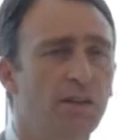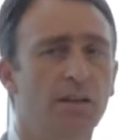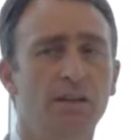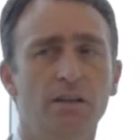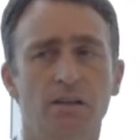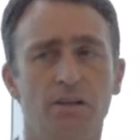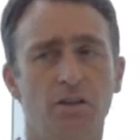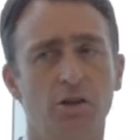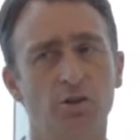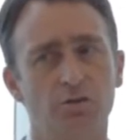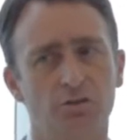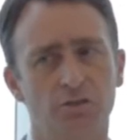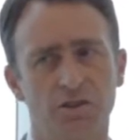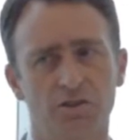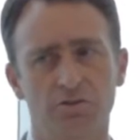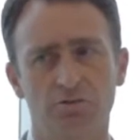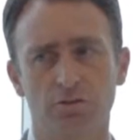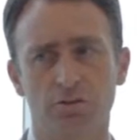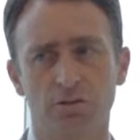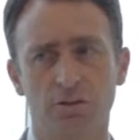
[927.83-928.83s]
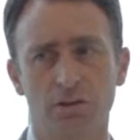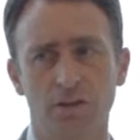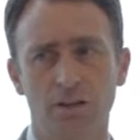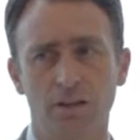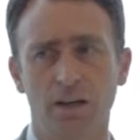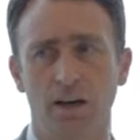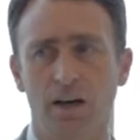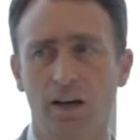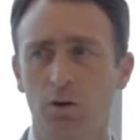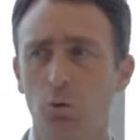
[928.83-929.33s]
in our context.
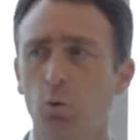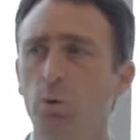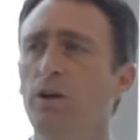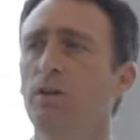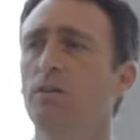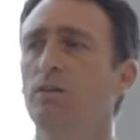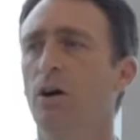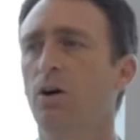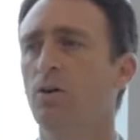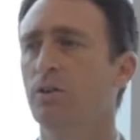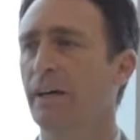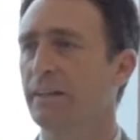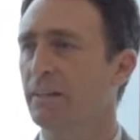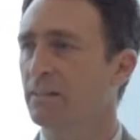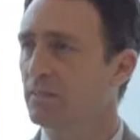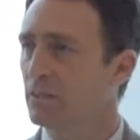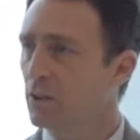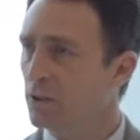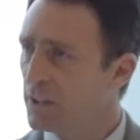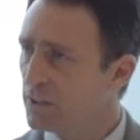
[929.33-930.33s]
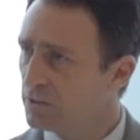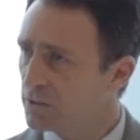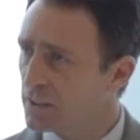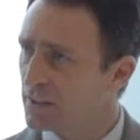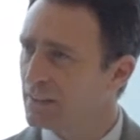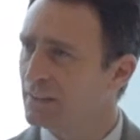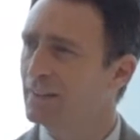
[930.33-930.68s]
And we all know that it's not easy,